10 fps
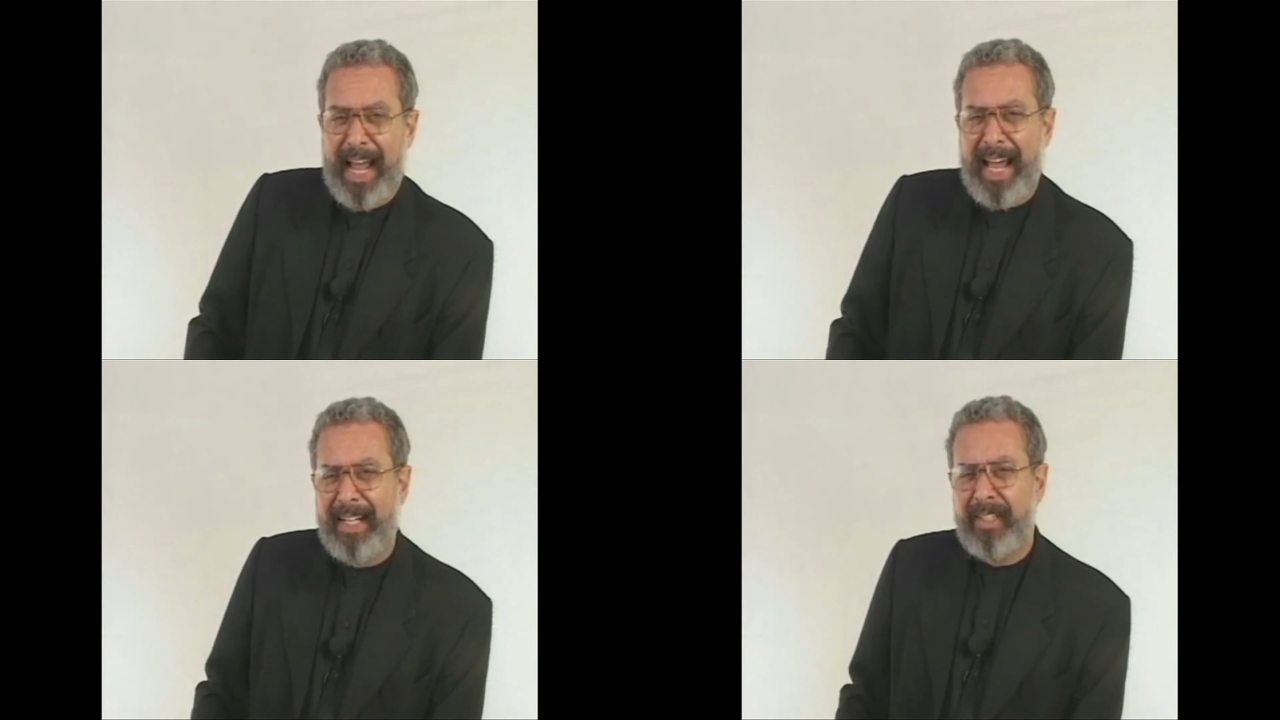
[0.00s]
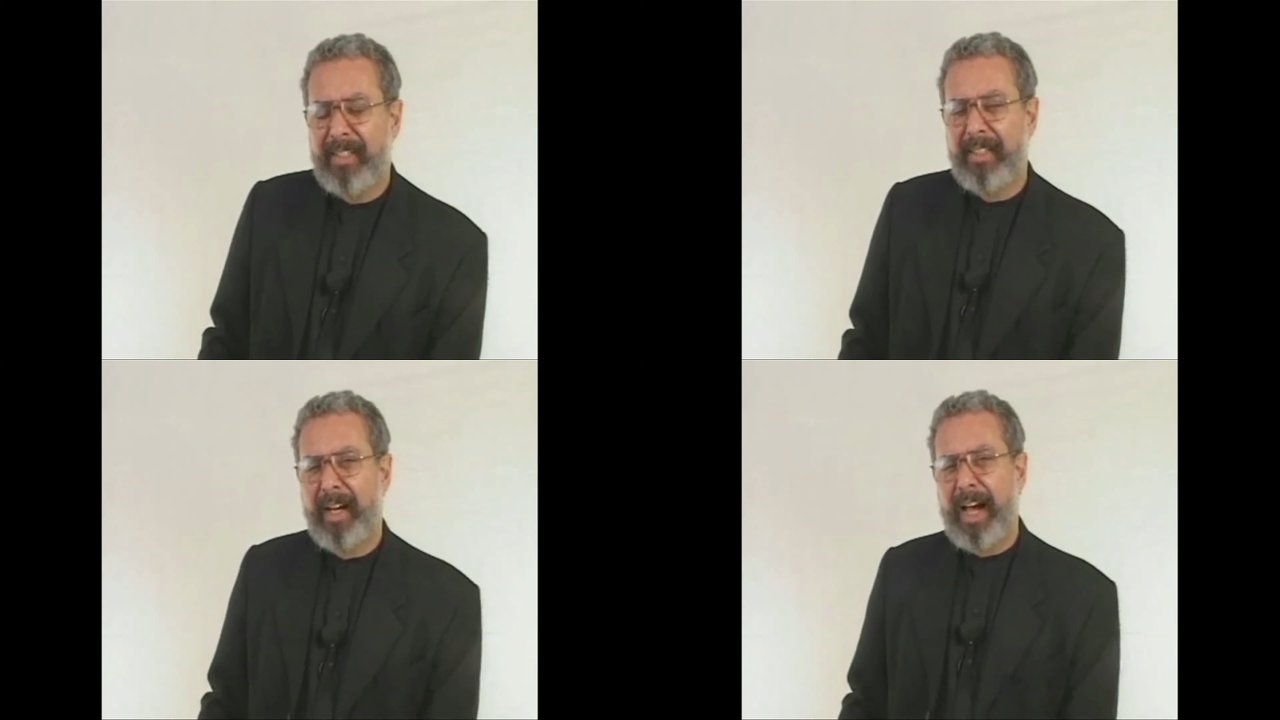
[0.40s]

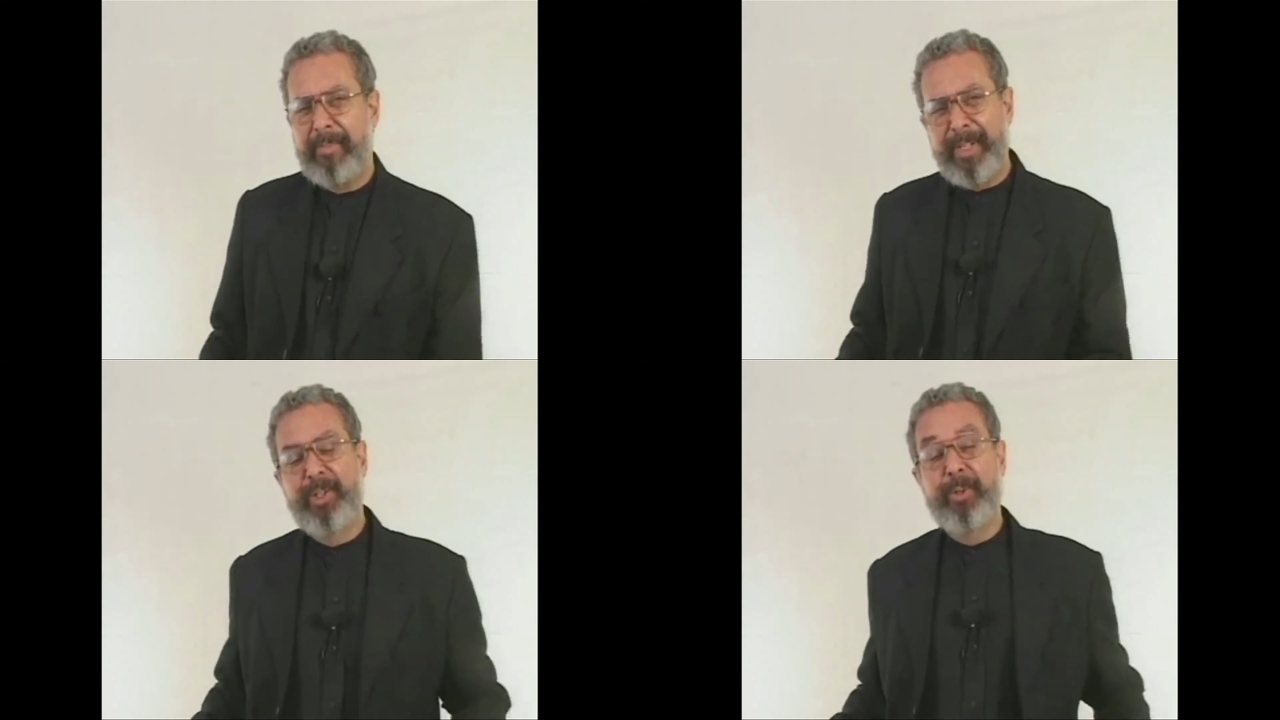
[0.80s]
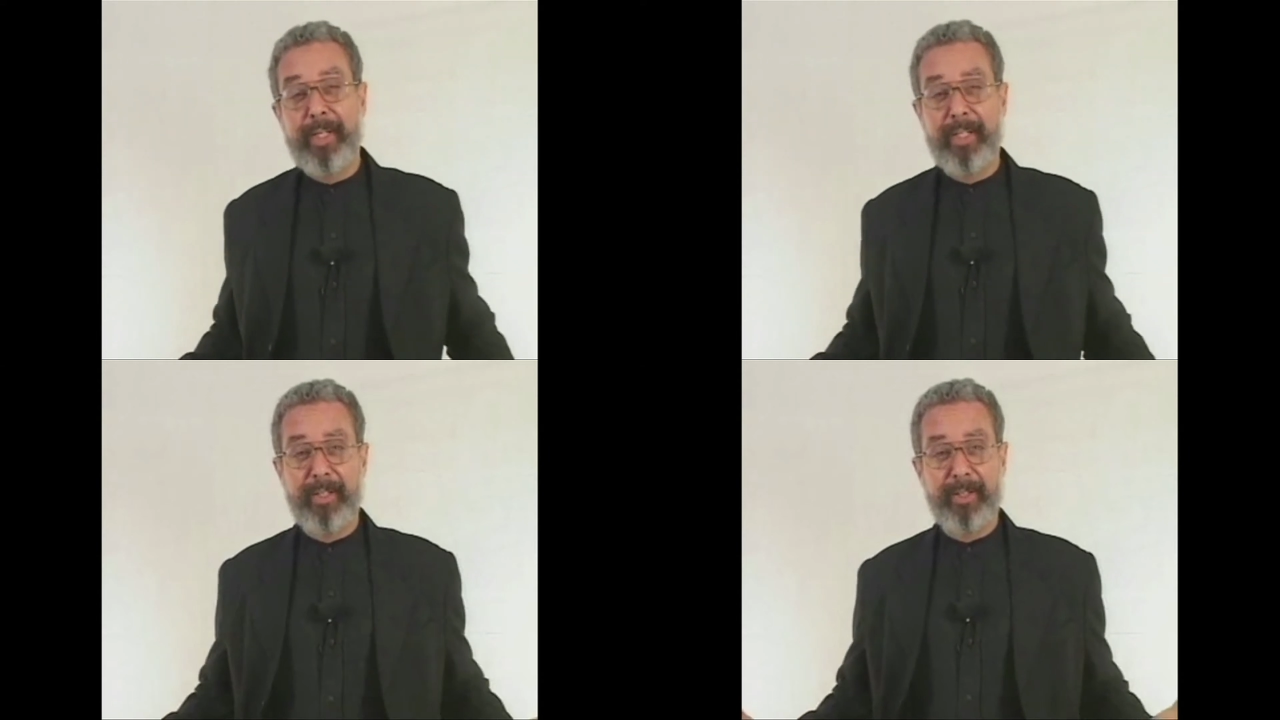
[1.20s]
And I've been
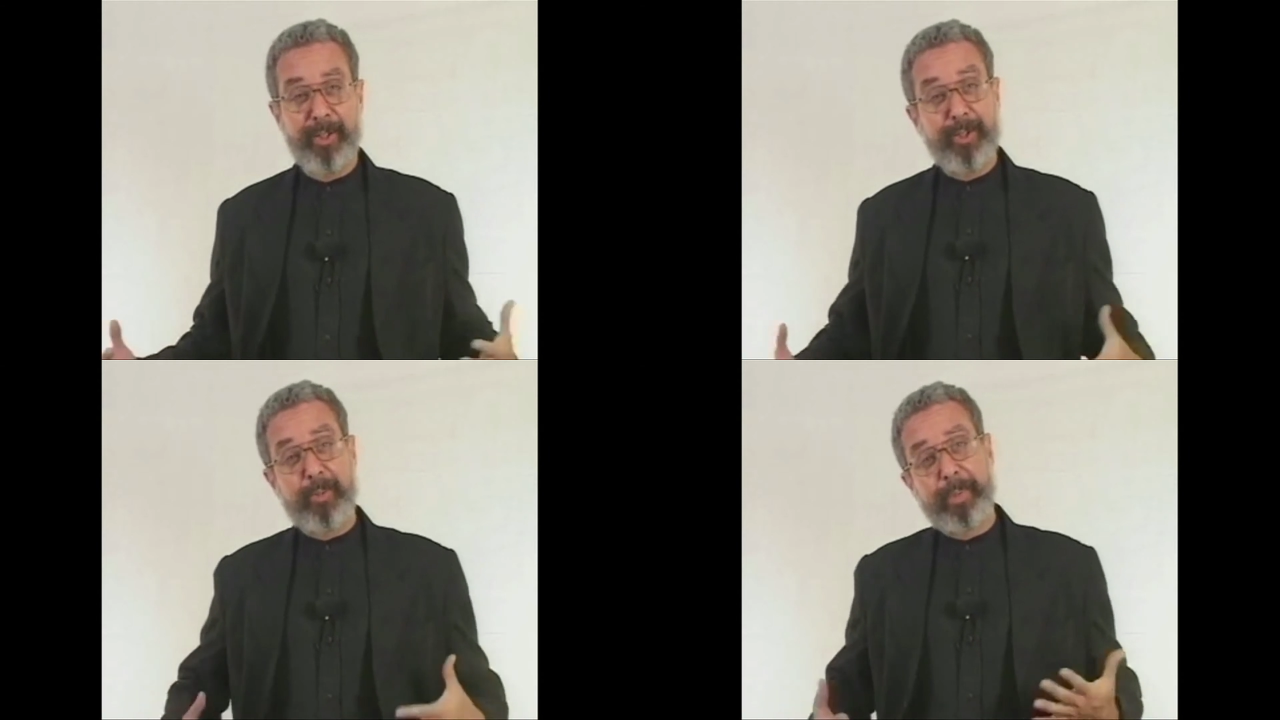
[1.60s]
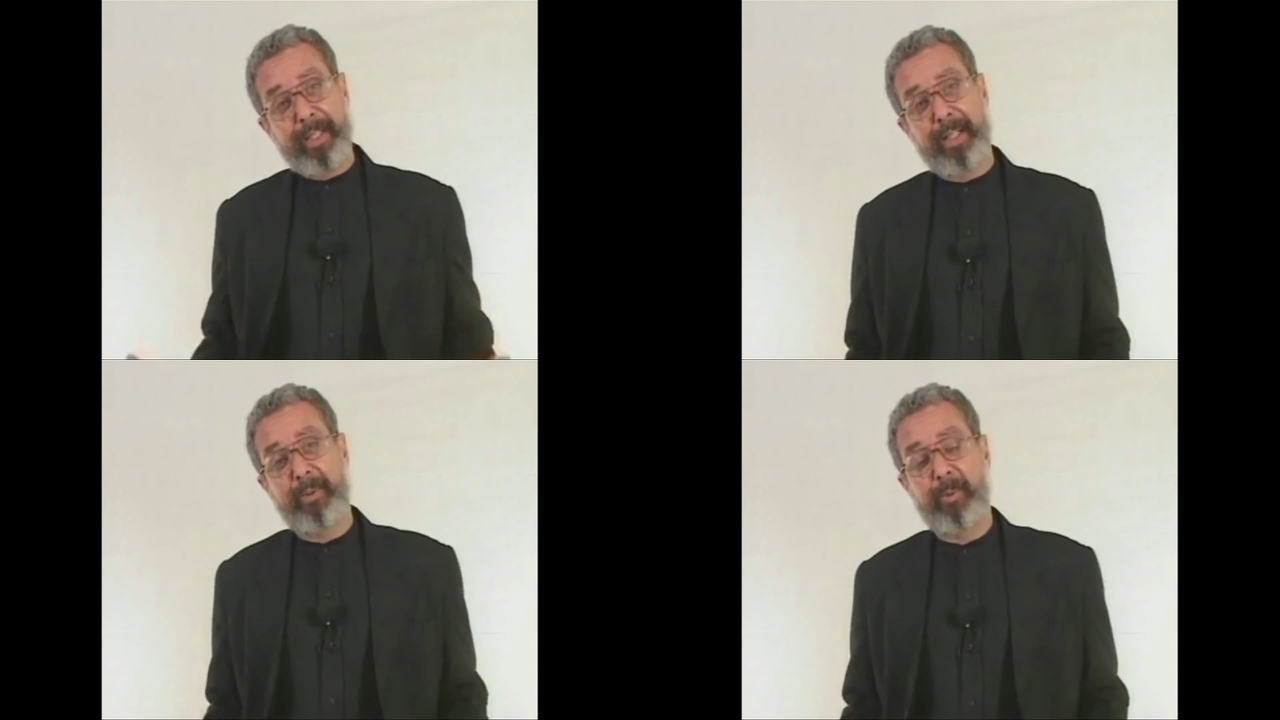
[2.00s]
doing
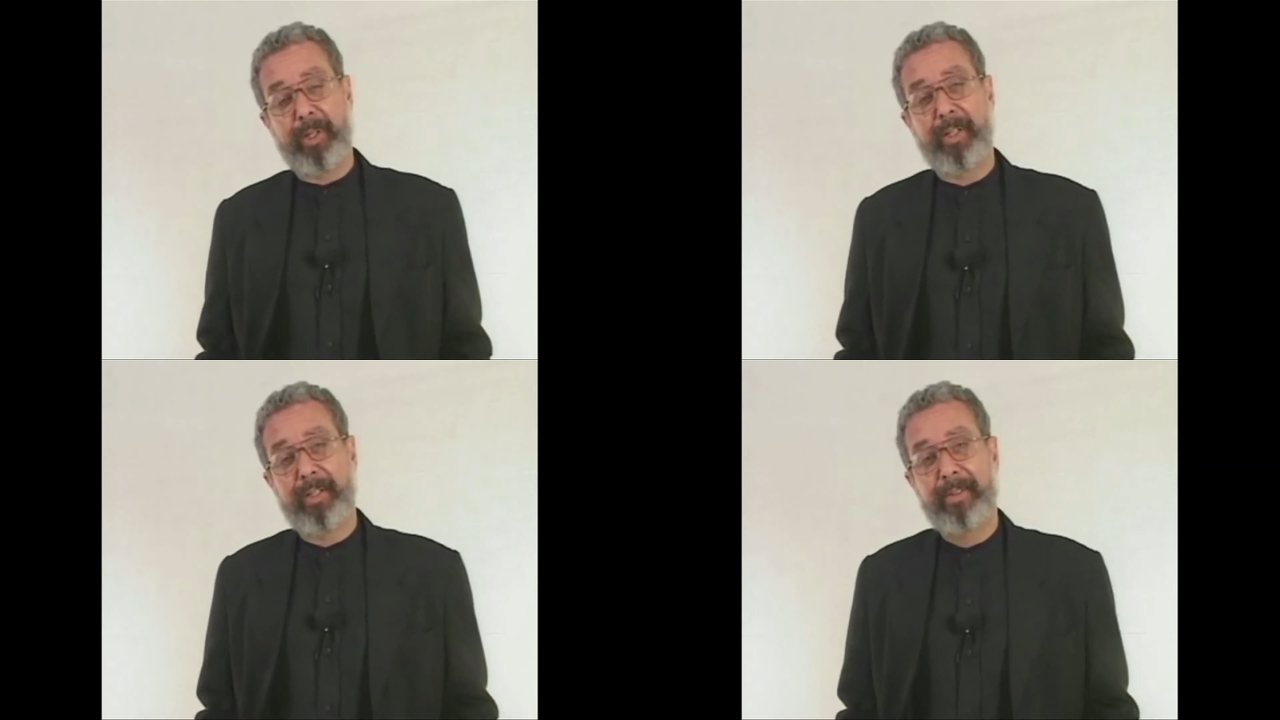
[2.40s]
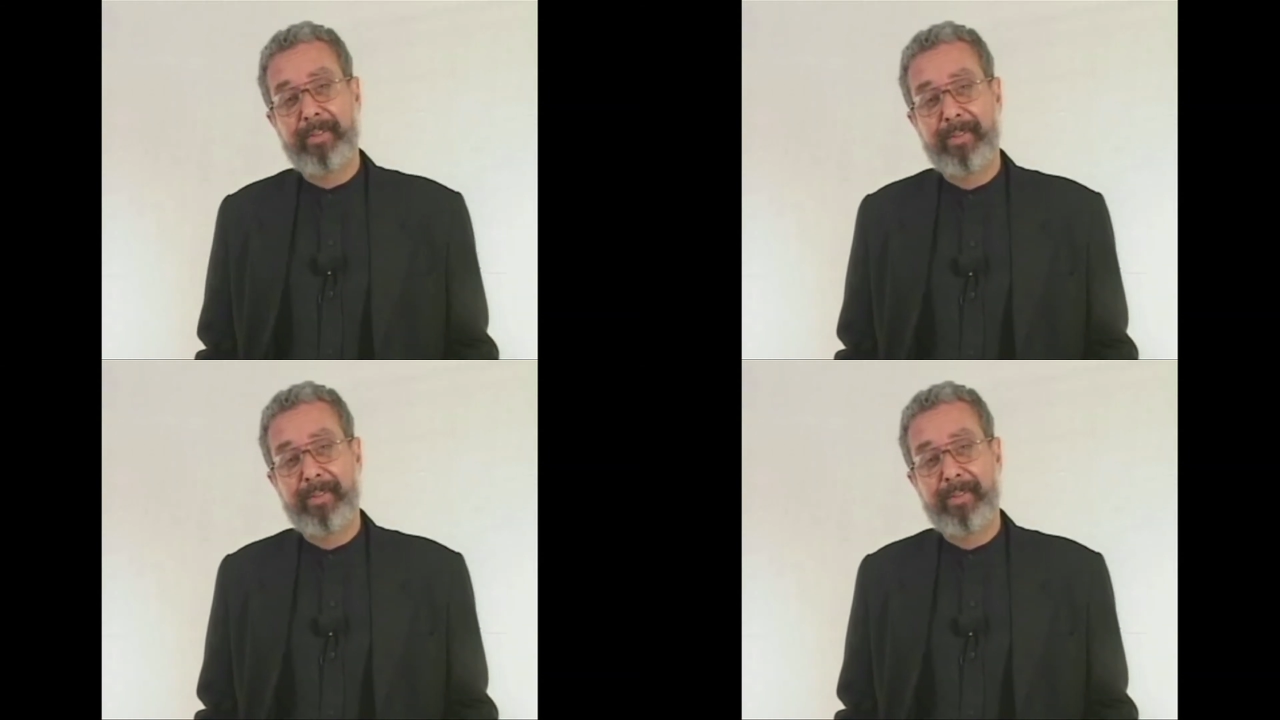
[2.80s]
usability work